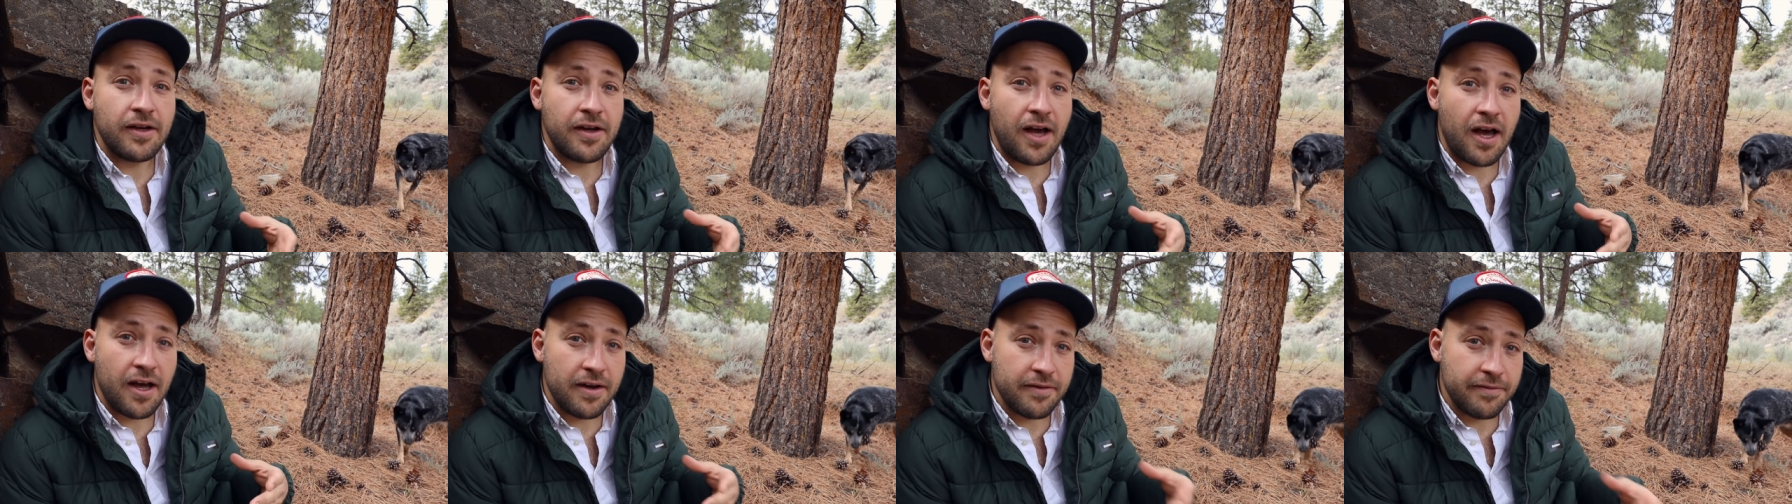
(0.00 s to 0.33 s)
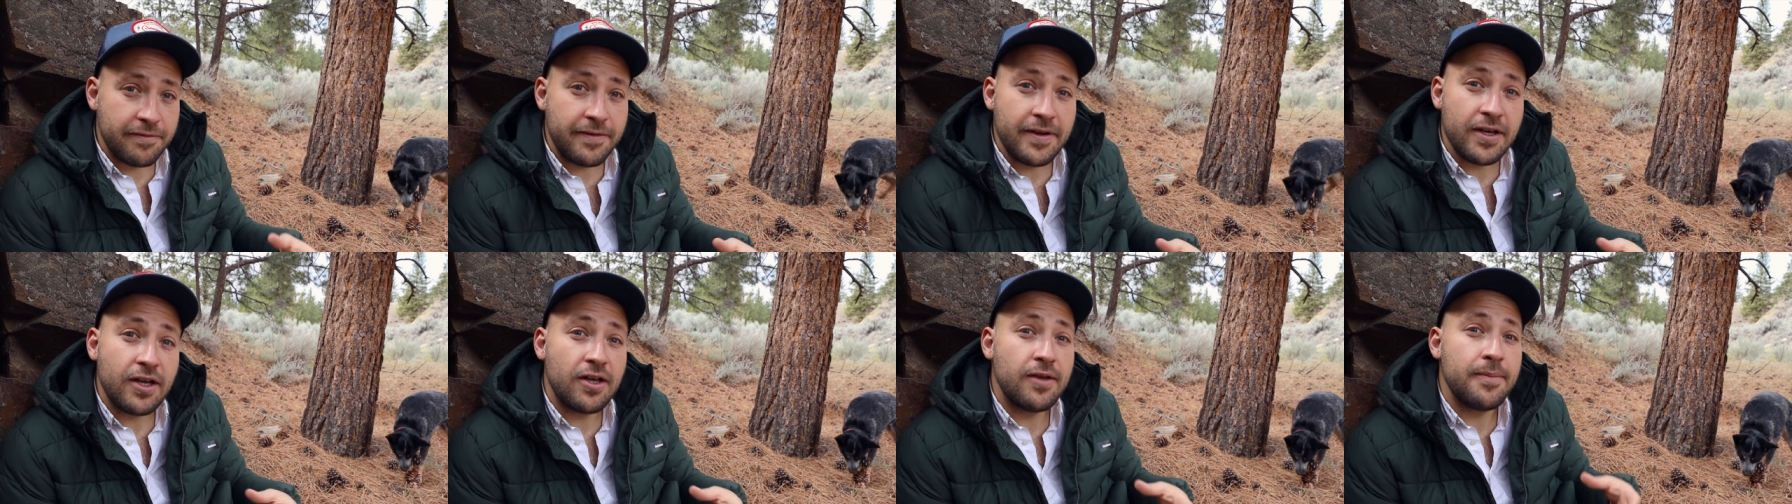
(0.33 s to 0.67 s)
on
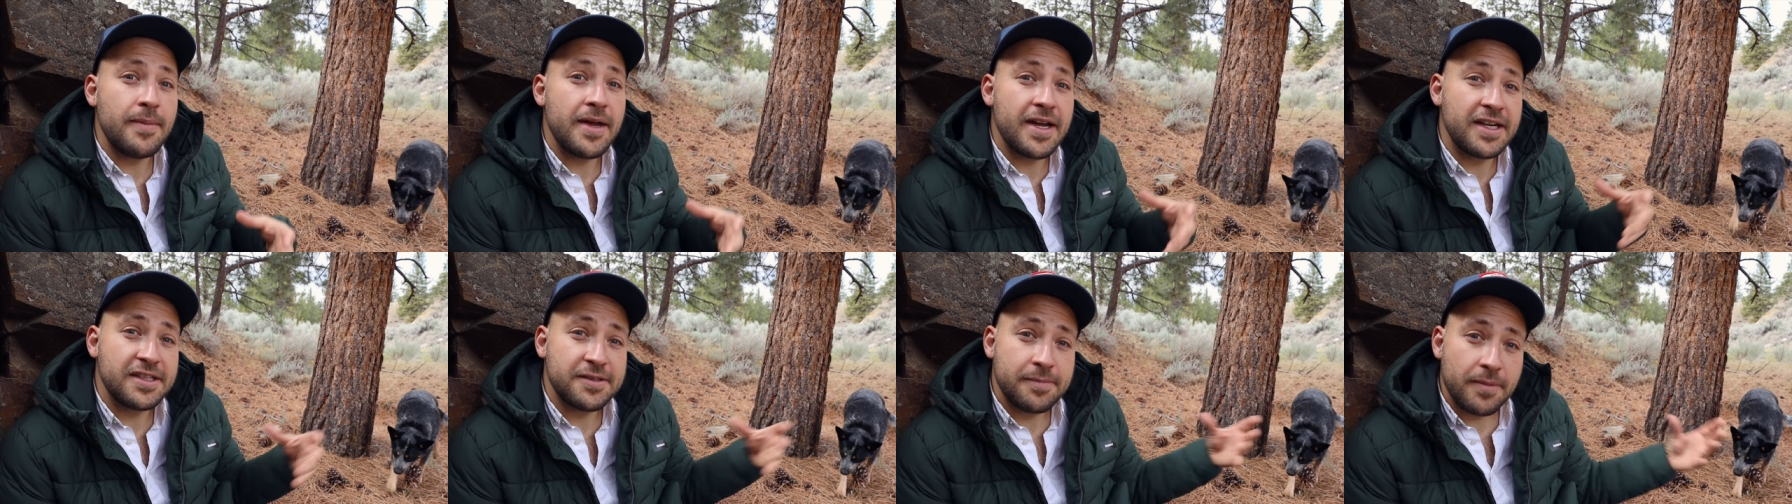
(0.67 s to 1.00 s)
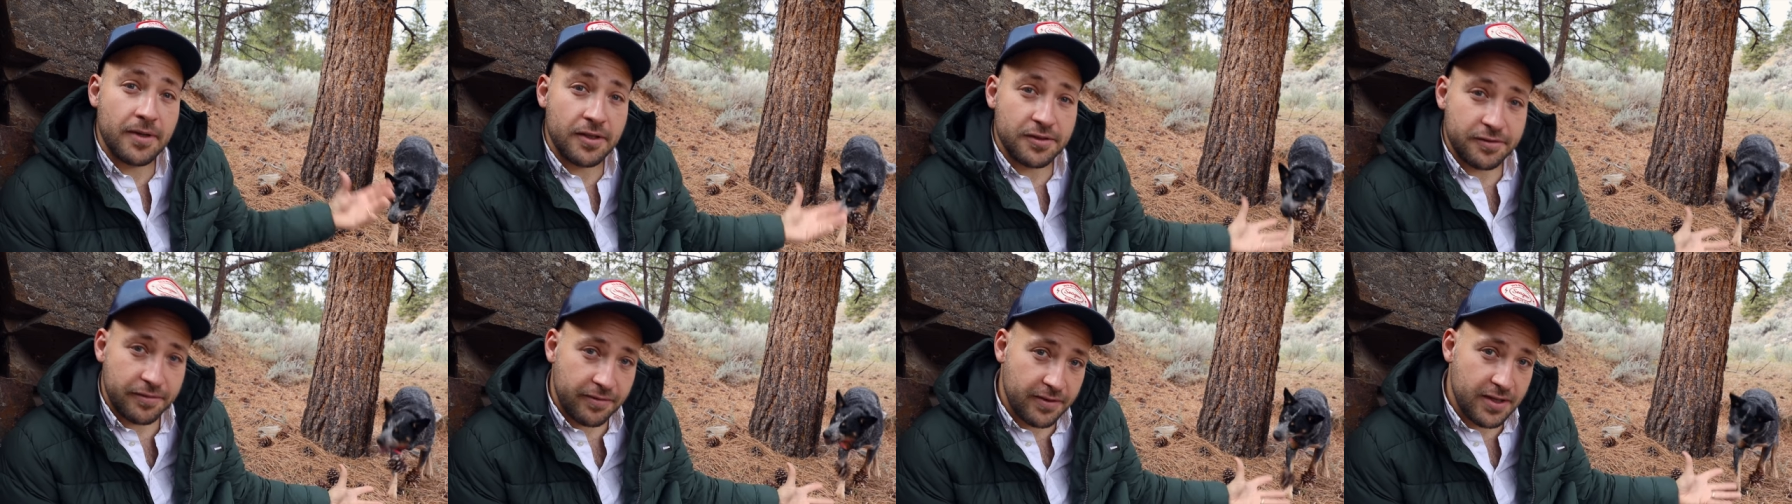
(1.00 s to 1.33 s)
film,
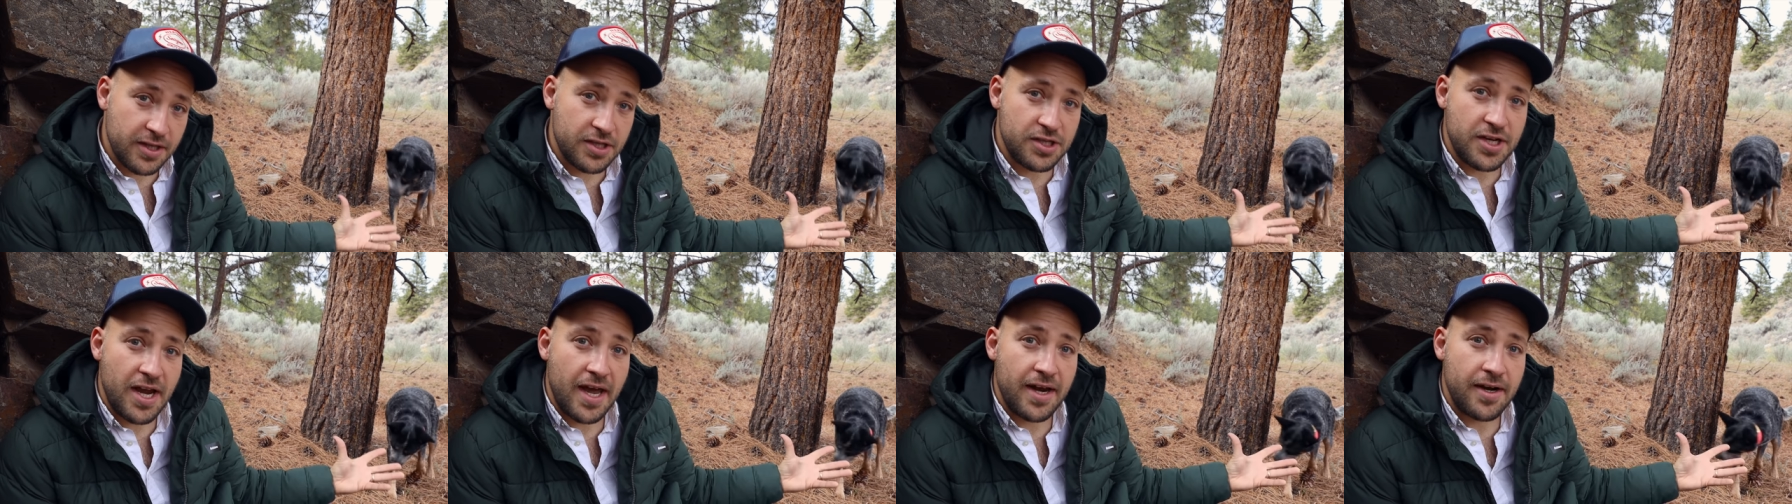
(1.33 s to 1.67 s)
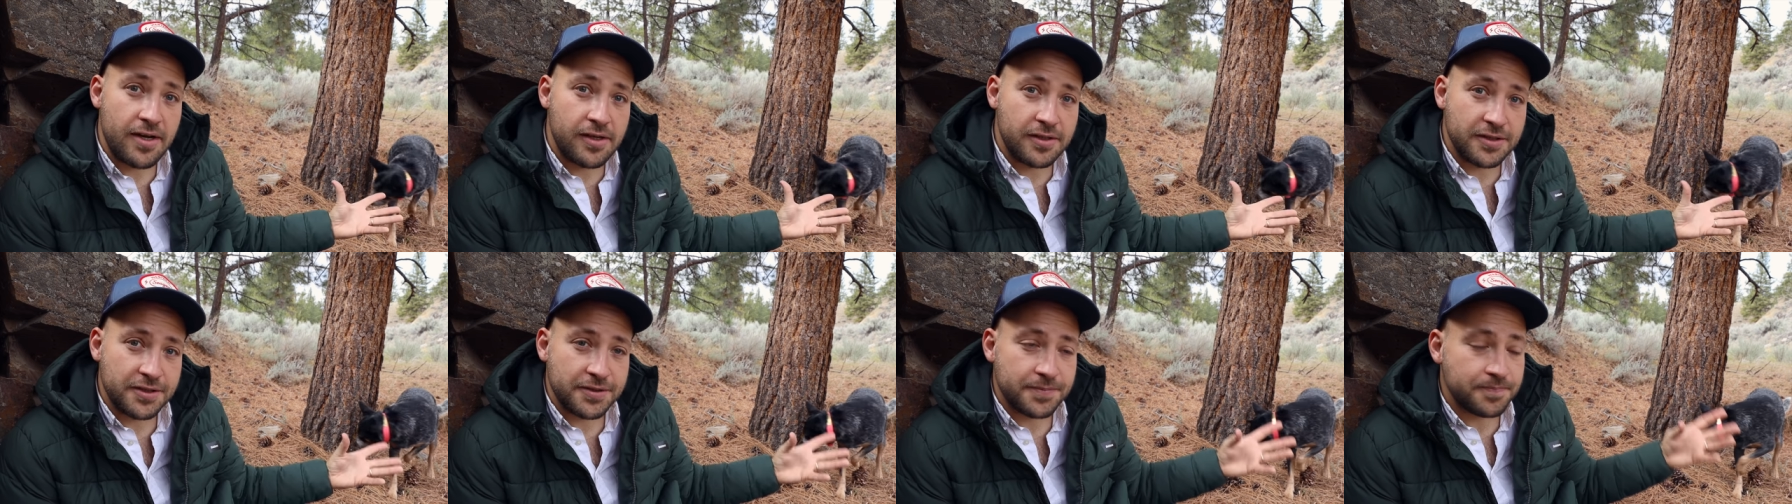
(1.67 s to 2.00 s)
expose for the
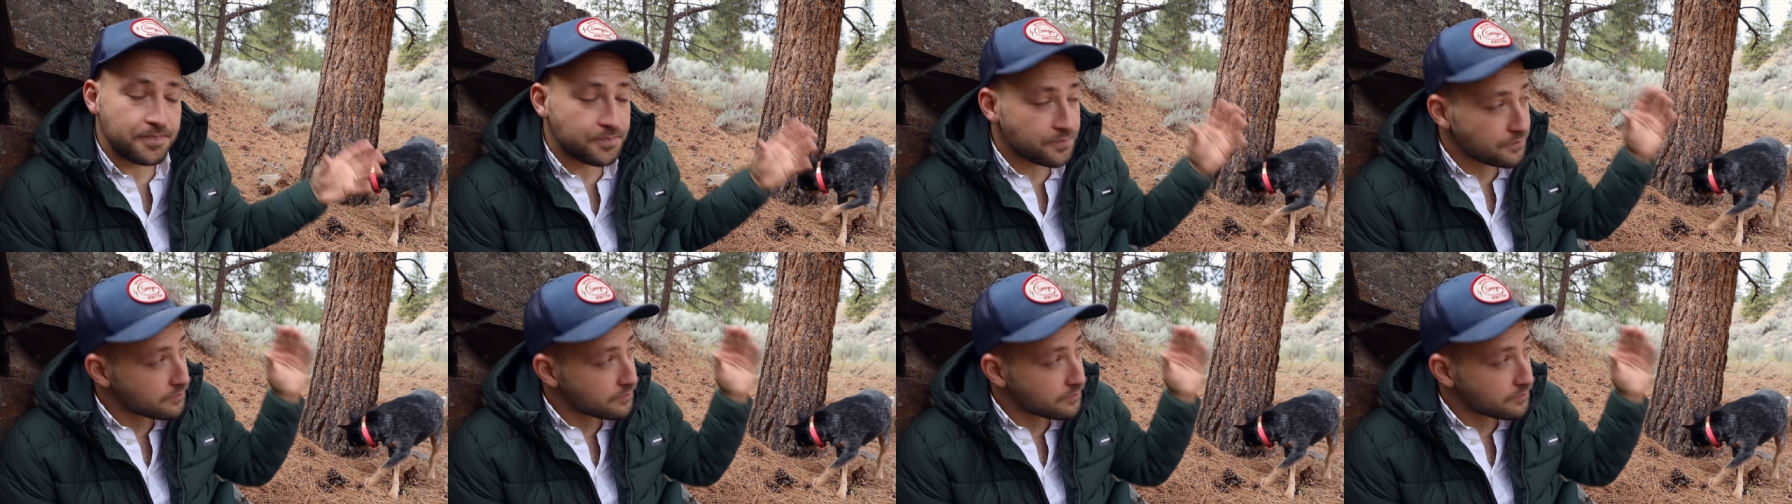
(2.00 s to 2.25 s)
shadows,